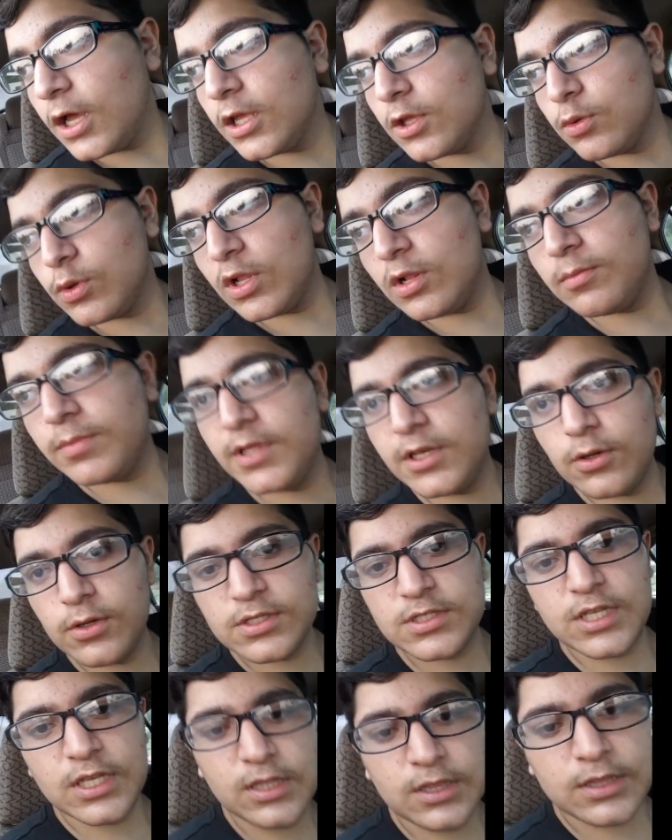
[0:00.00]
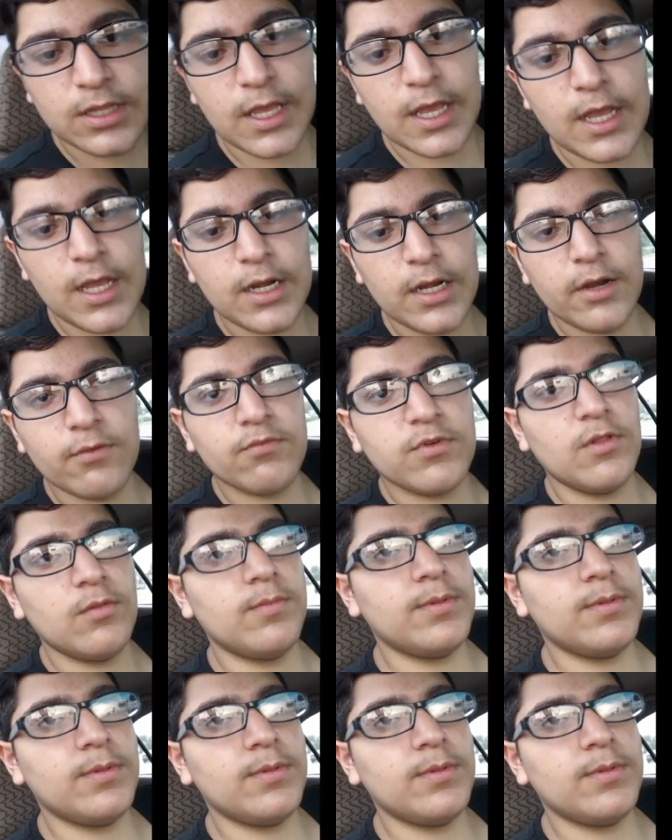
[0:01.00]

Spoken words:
You will be noticing that it